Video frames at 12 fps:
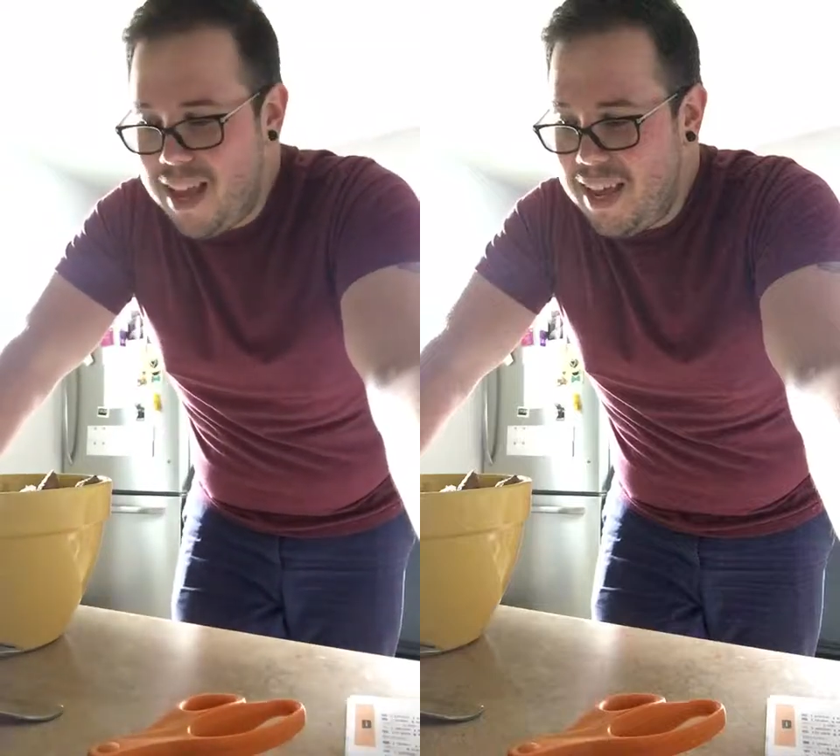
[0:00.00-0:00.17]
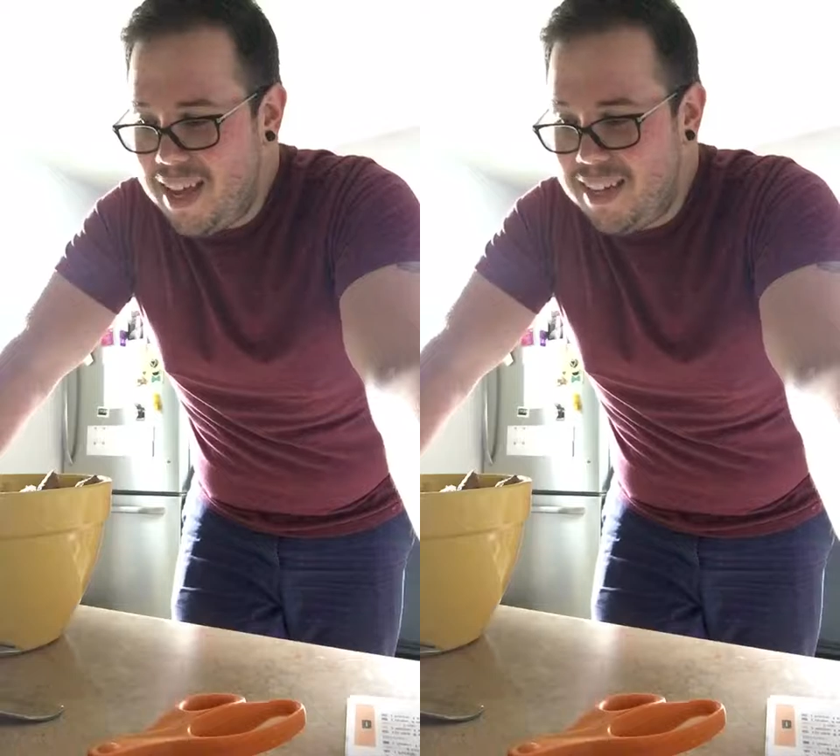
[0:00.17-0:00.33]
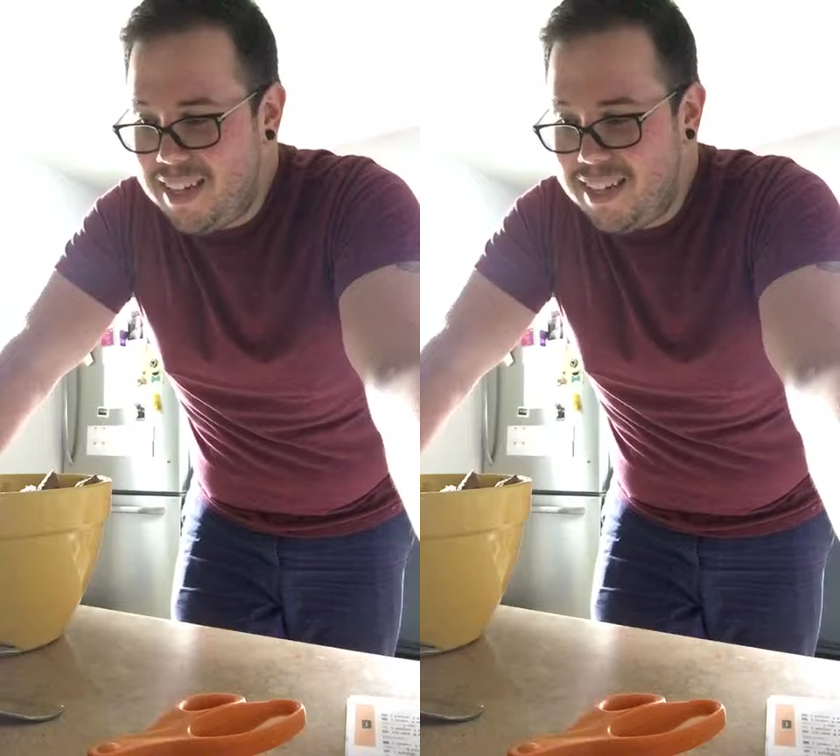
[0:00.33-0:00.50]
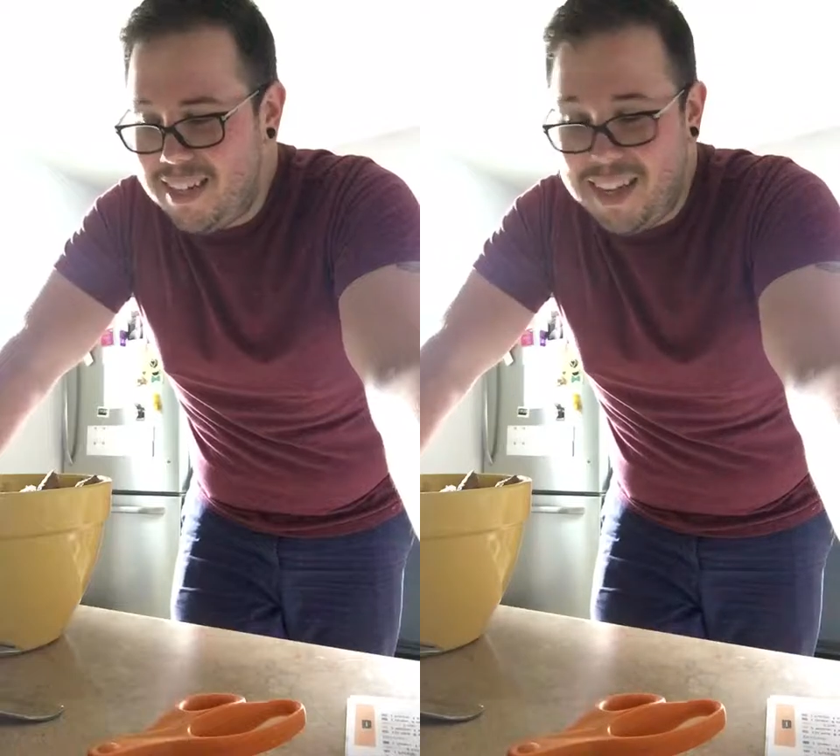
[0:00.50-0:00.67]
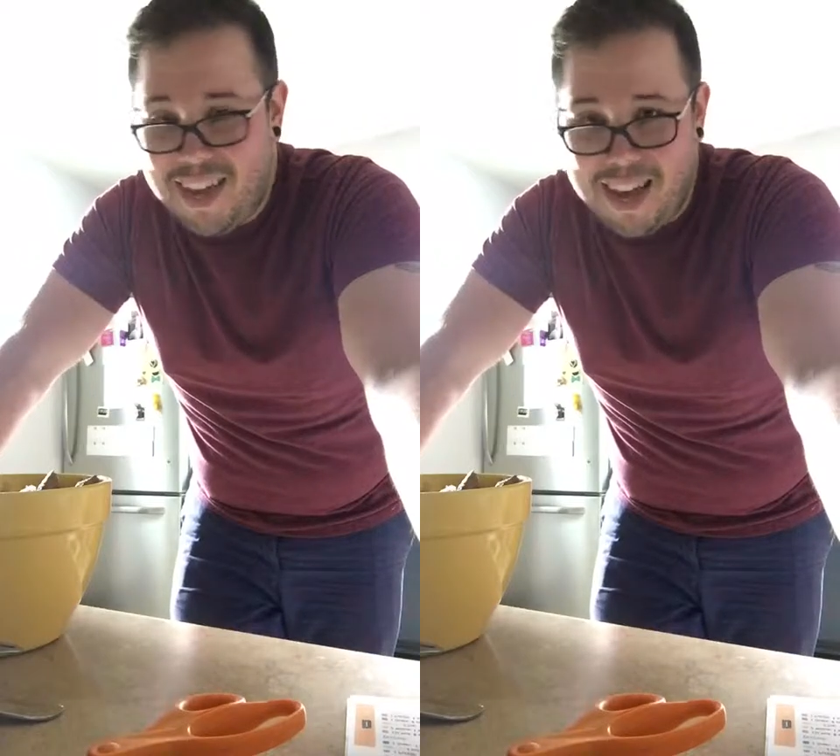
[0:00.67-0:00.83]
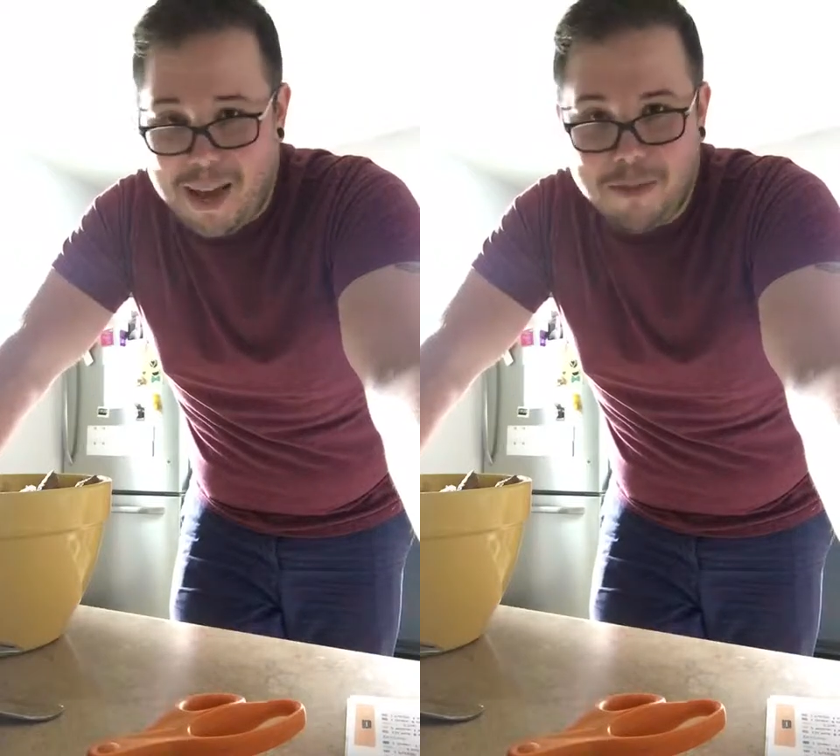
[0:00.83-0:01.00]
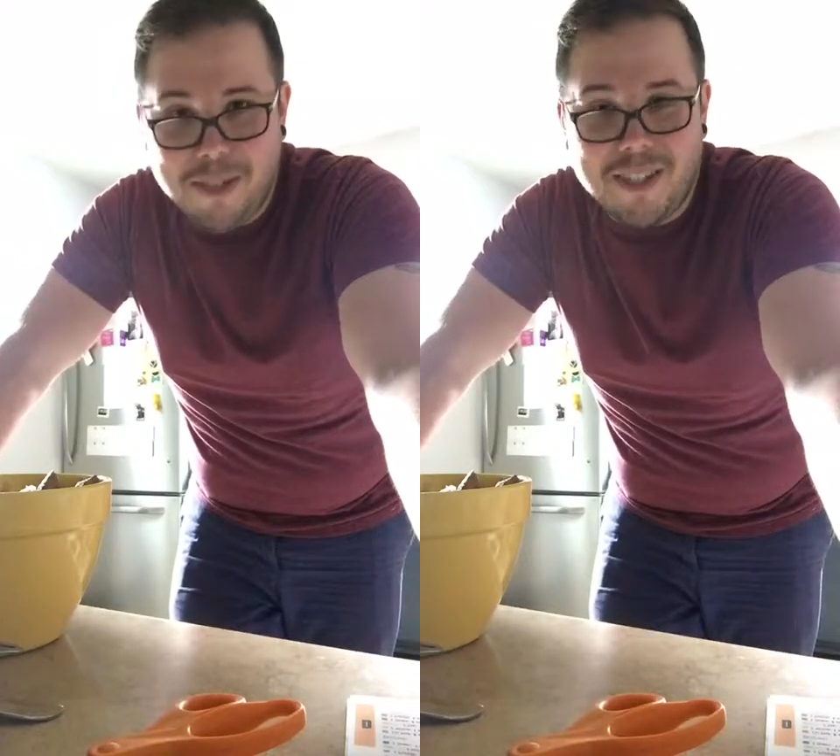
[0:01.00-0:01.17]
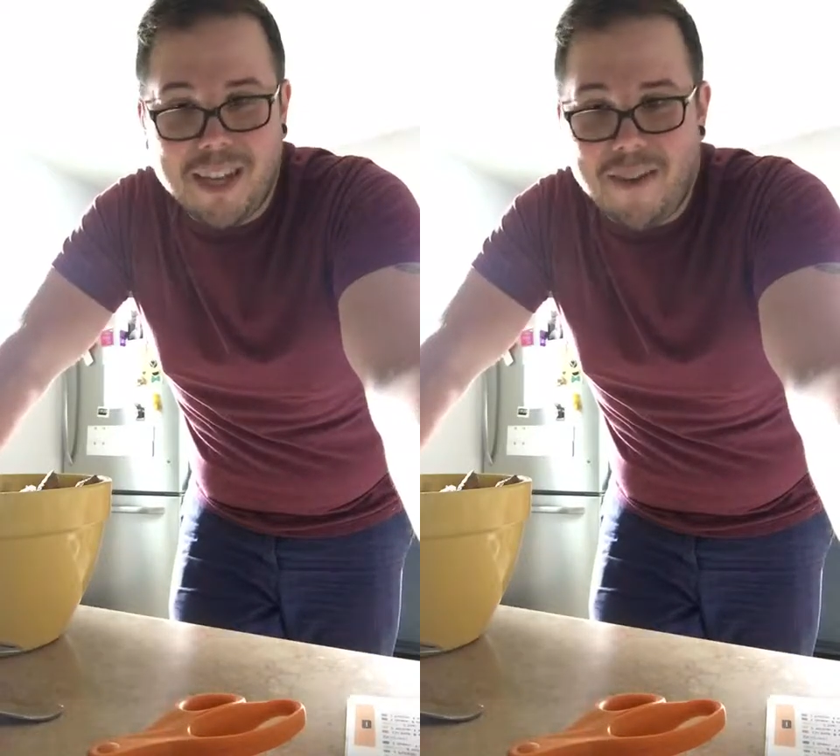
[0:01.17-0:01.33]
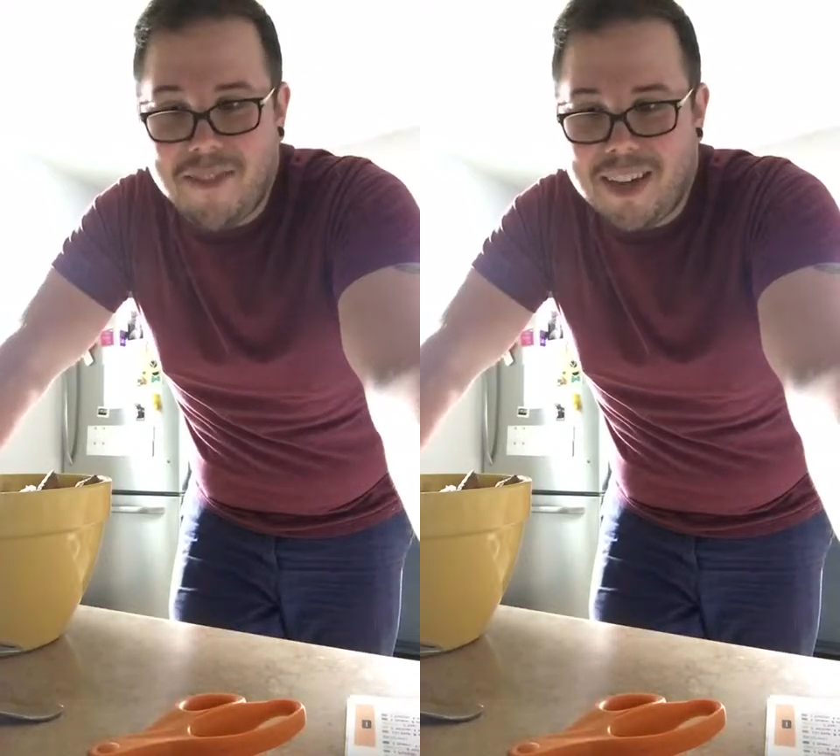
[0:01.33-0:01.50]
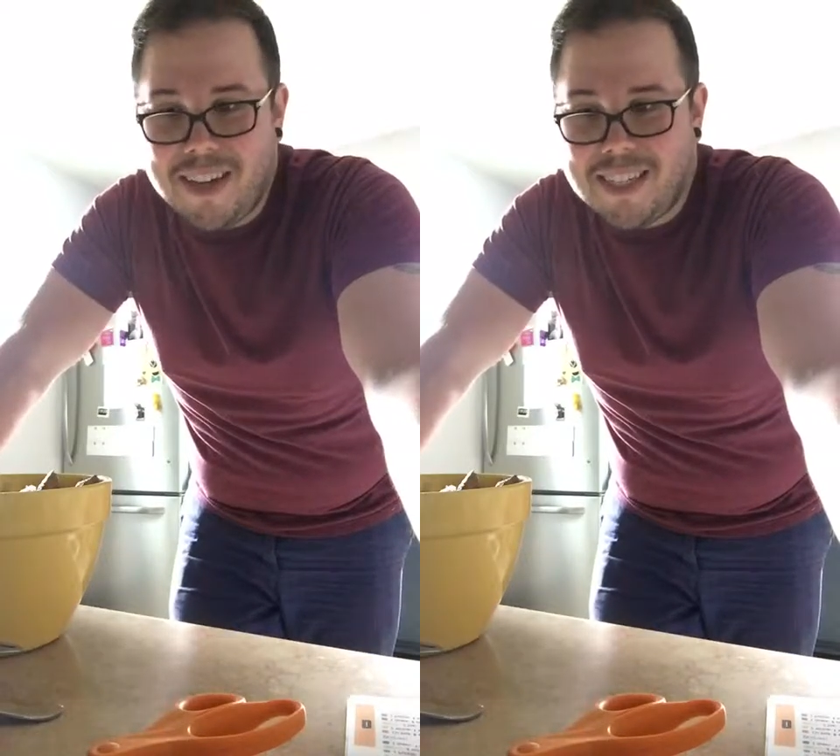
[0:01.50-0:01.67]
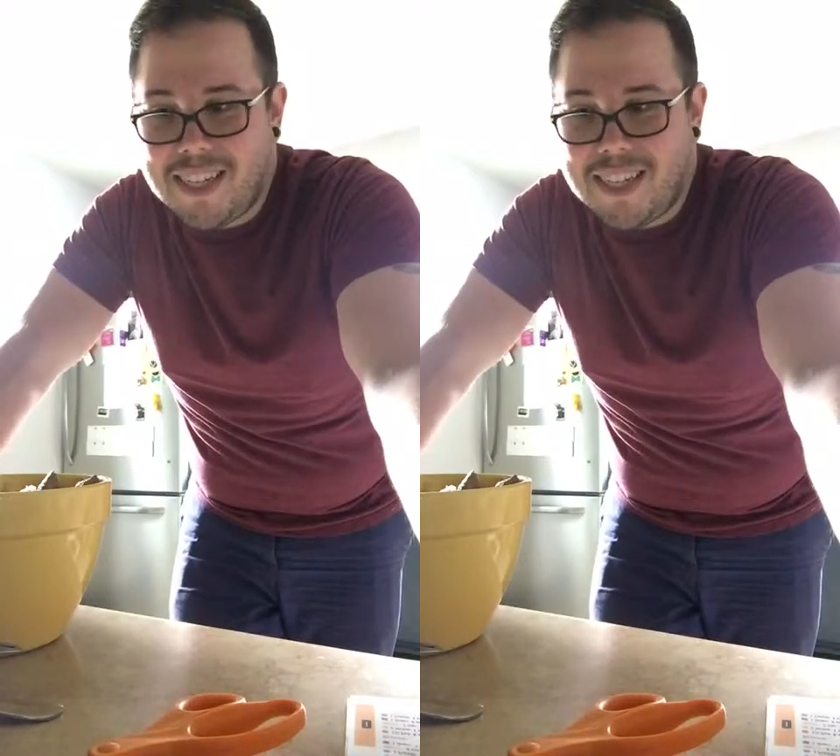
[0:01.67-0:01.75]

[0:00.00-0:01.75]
And yeah, I'm just loving it.